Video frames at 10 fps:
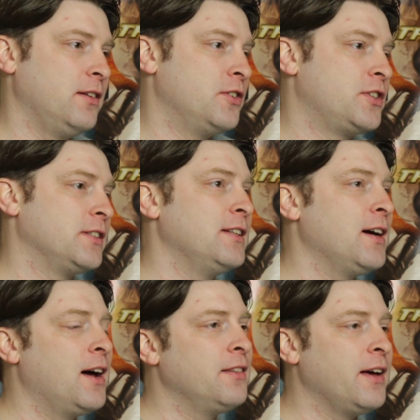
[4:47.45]
there's just,
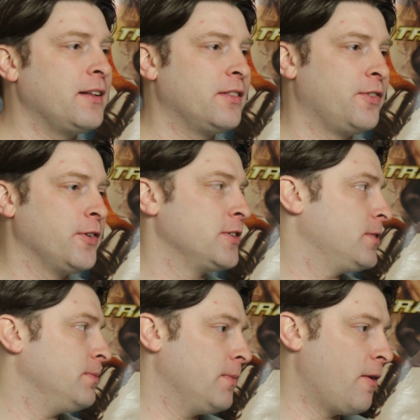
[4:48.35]
unlike the
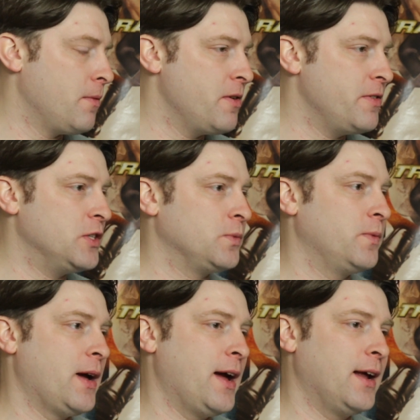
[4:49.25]
first Marvel movies
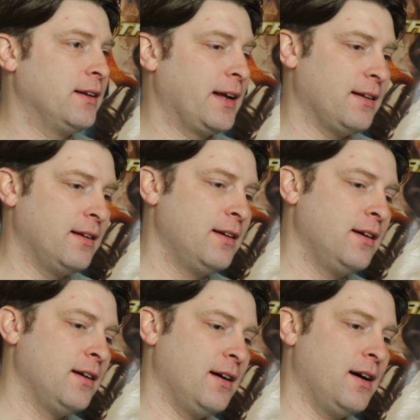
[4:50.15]
and like
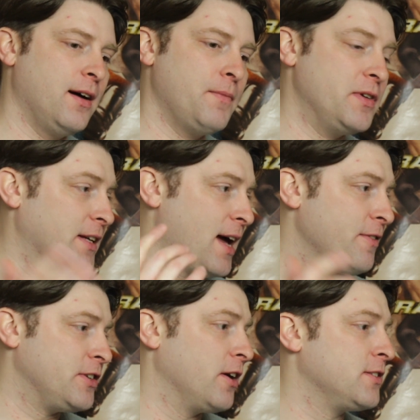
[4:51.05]
movies like
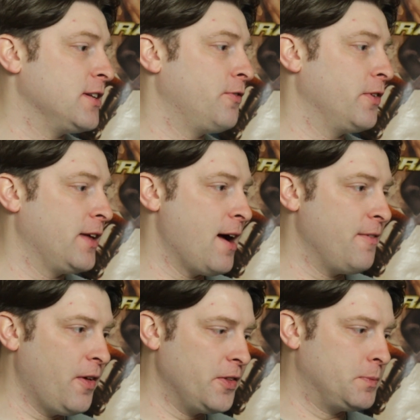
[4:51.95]
Avatar and stuff, where they
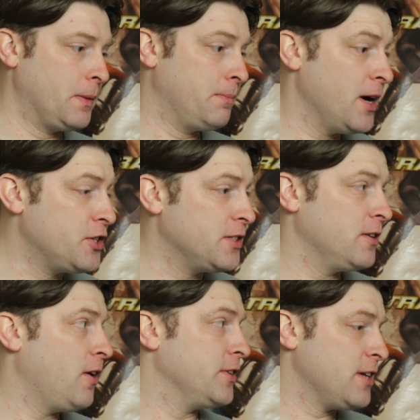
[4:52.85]
have all these big budgets
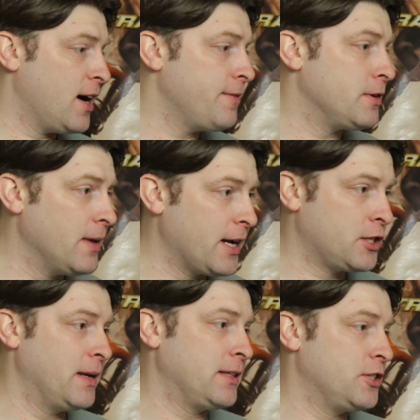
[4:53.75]
and all the time to like
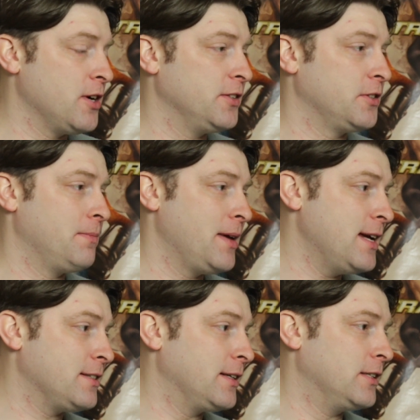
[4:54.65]
actually make these shots look
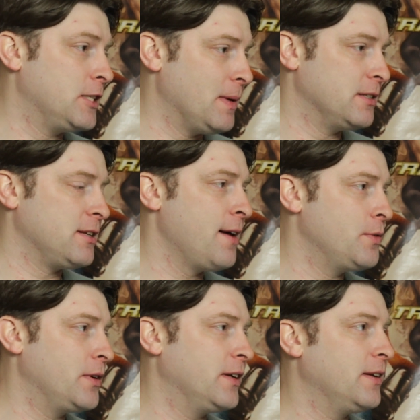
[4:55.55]
amazing, and they spend the time
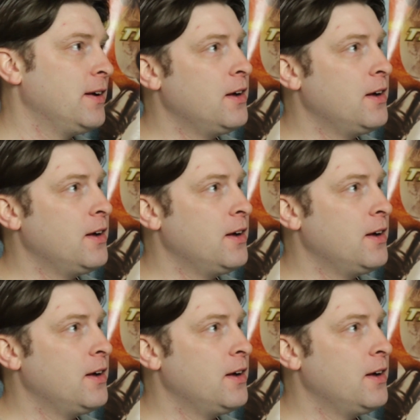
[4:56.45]
doing it.